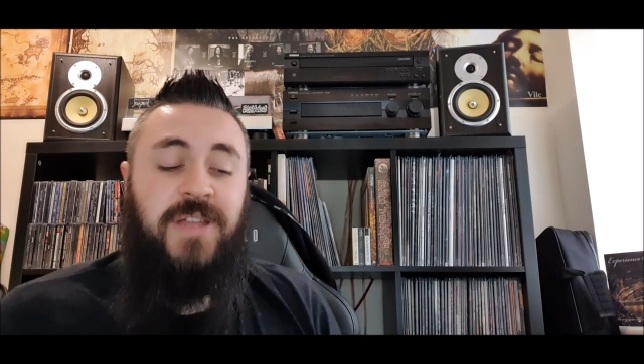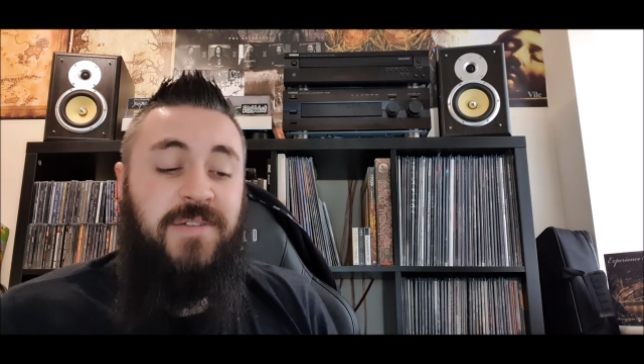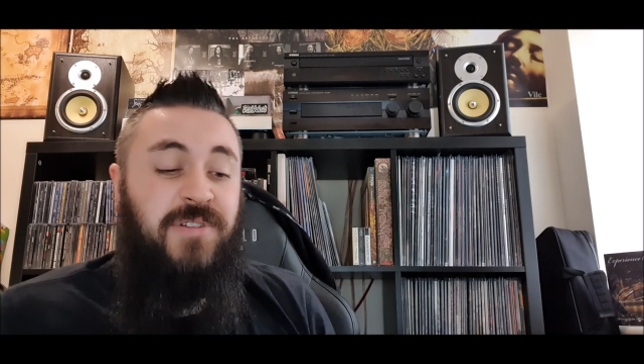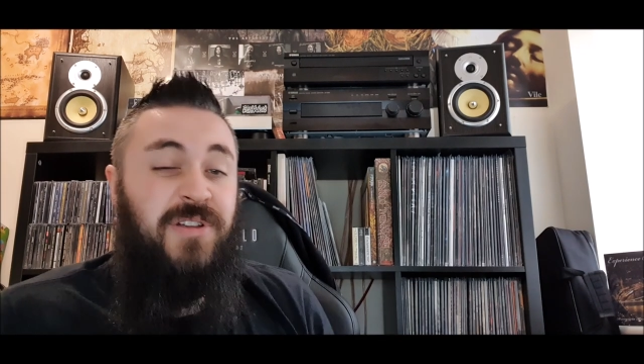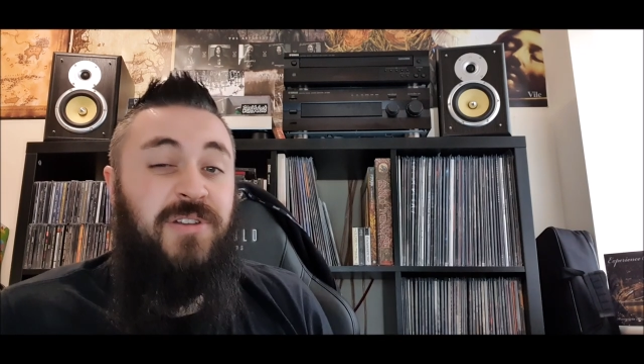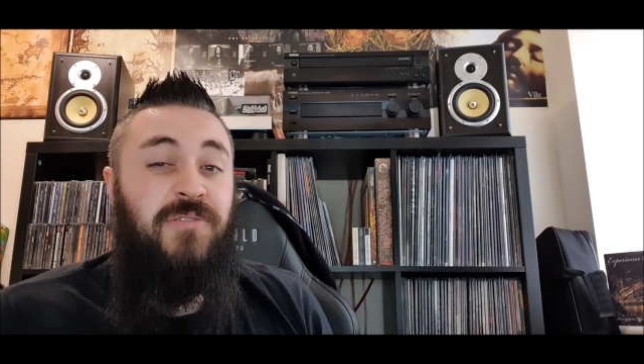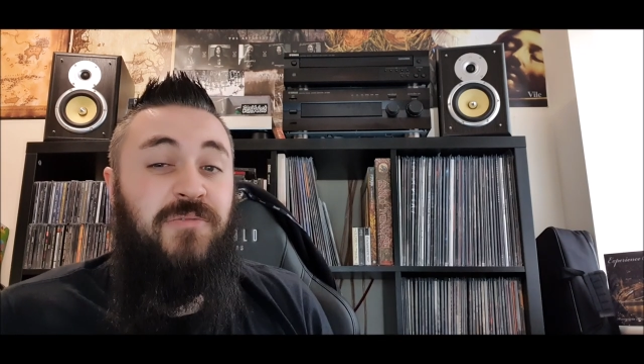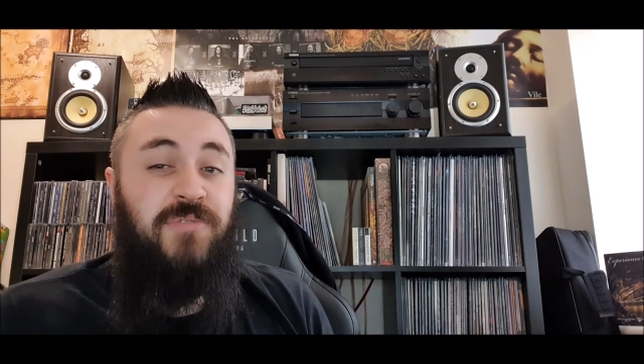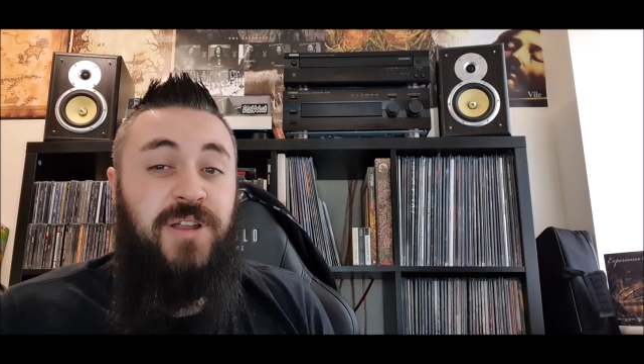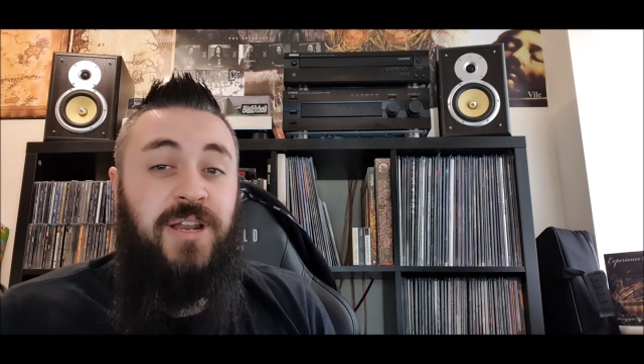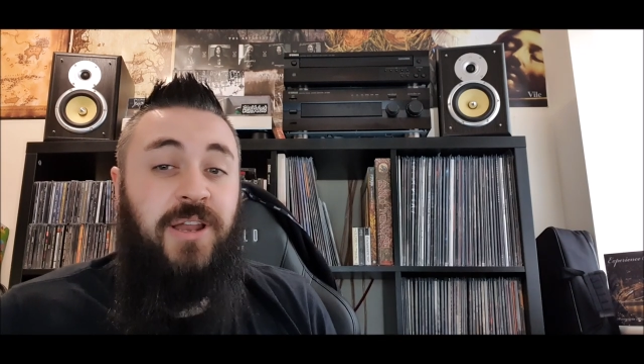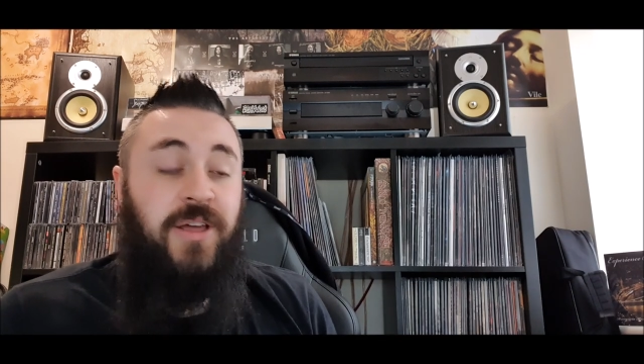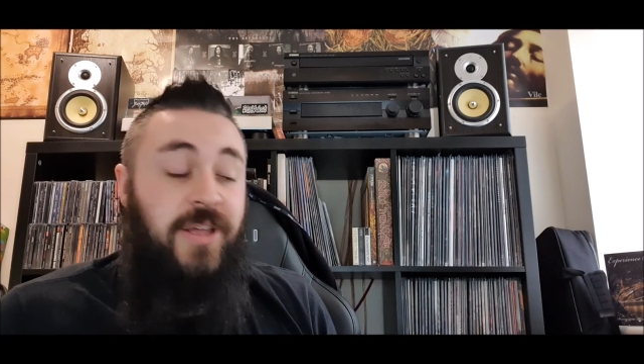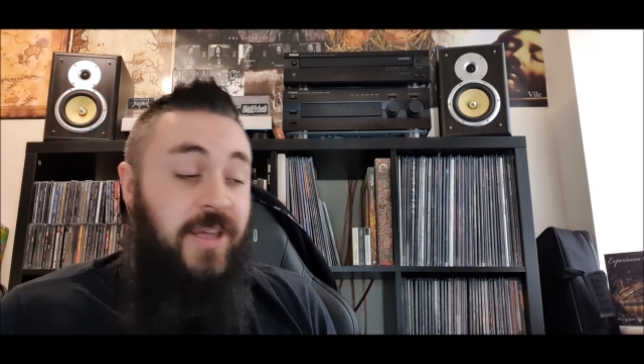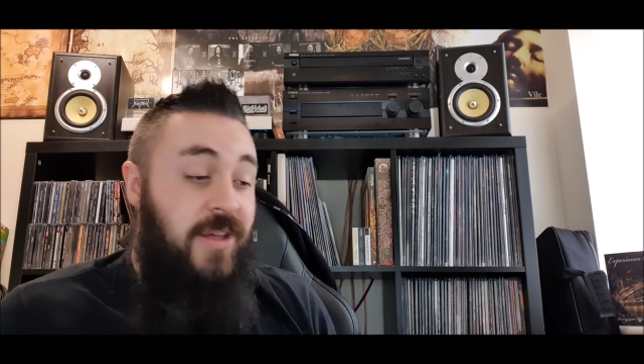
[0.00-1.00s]
even though I don't really
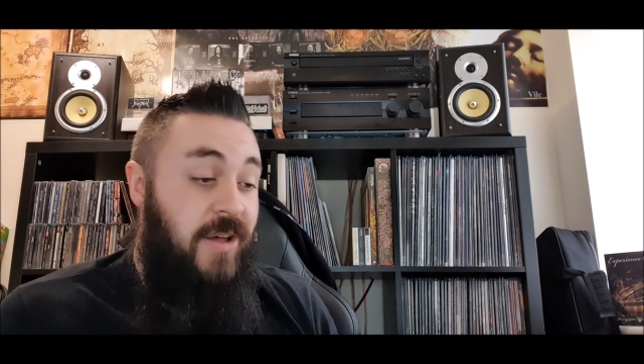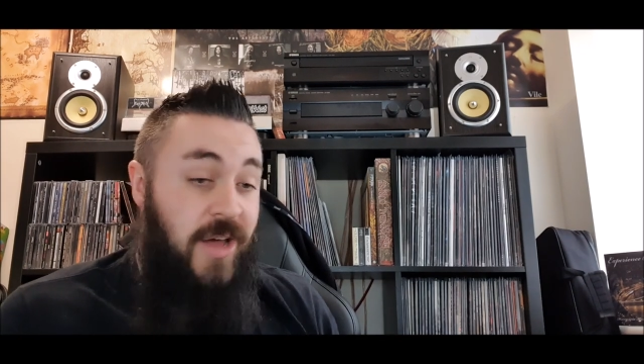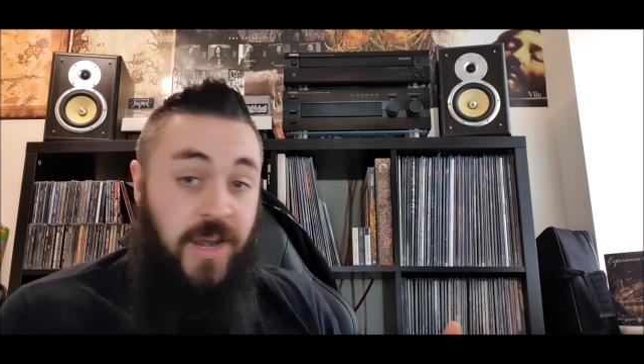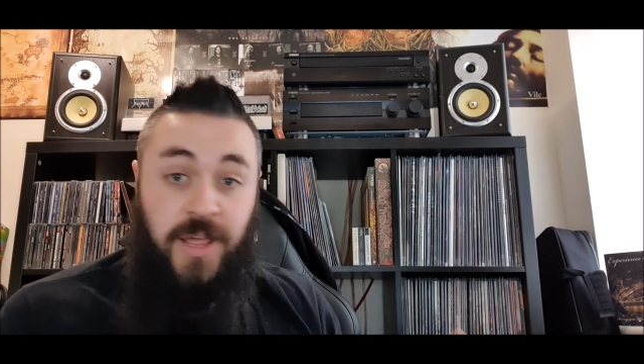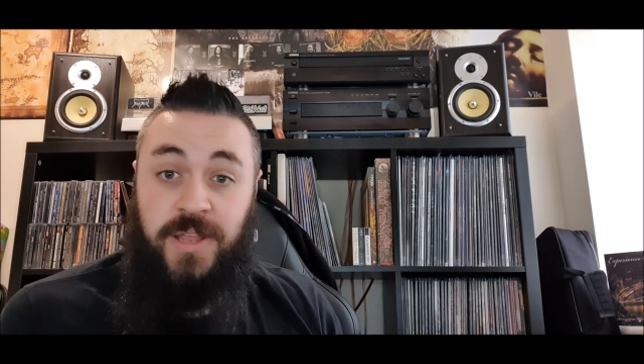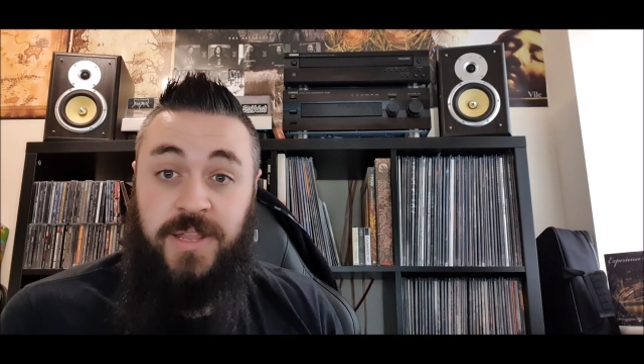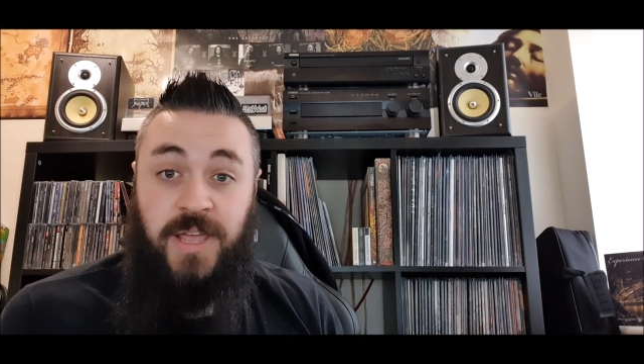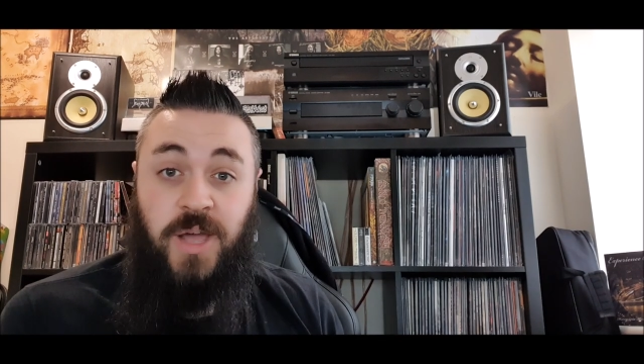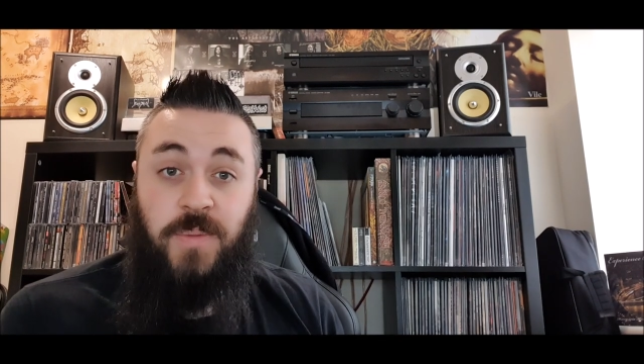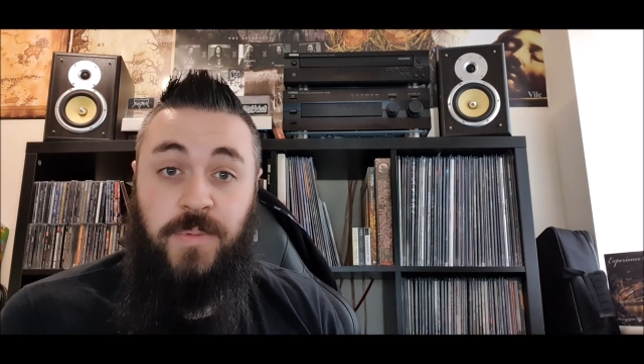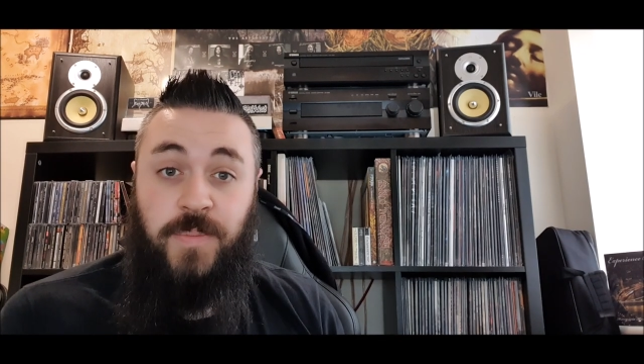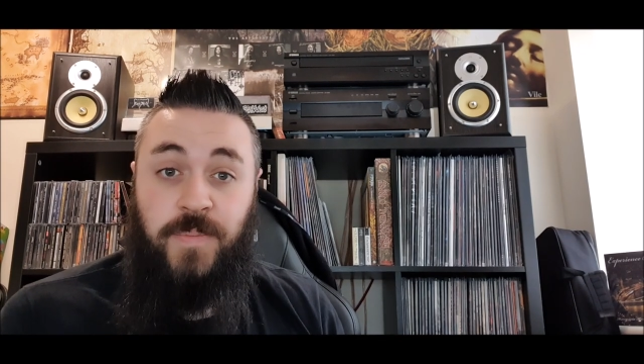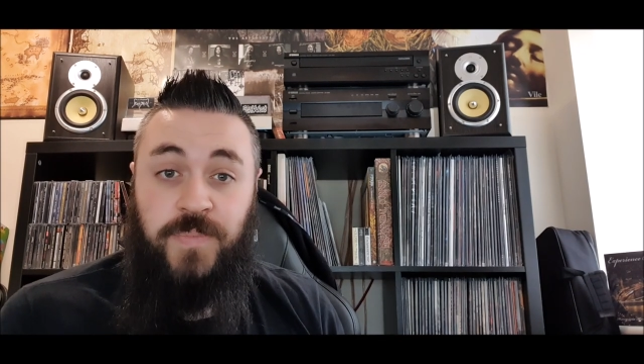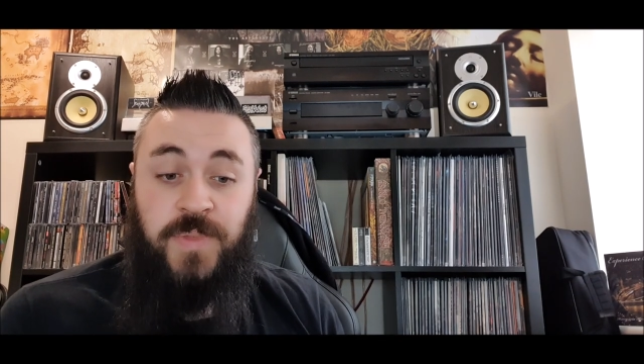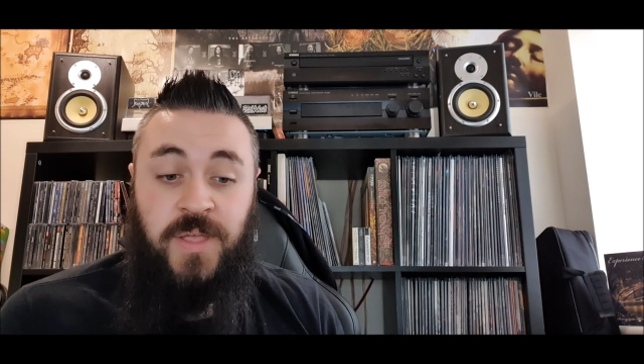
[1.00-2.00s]
like it. I like the
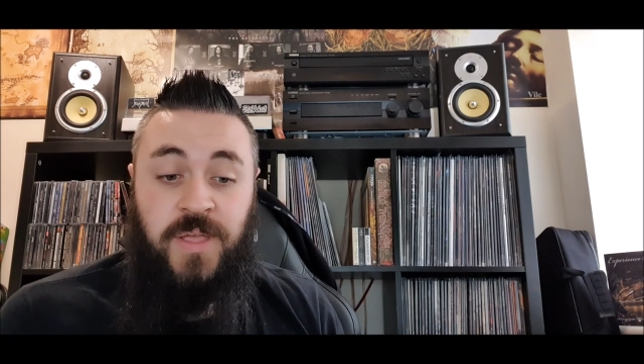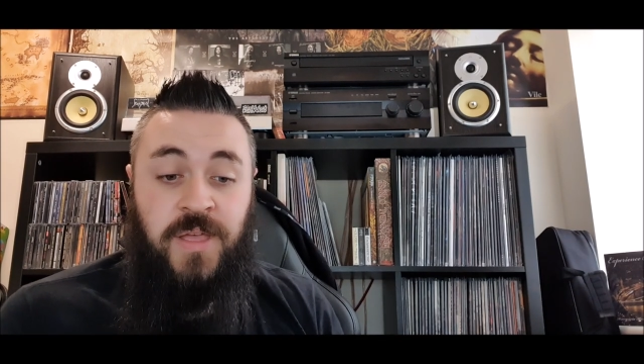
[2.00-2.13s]
album,